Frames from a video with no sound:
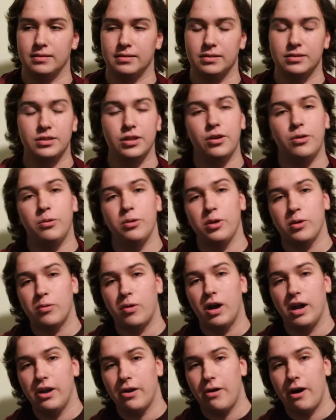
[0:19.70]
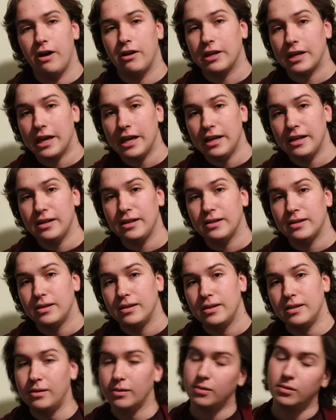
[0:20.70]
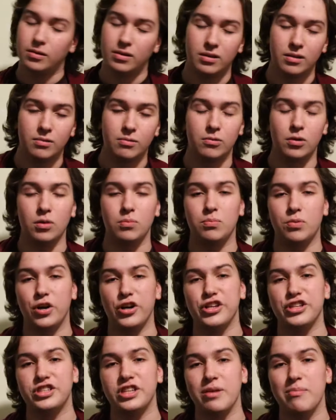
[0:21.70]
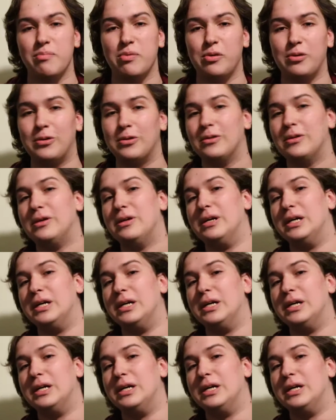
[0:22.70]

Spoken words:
So, you want to know how to get it? Well, pretty simple.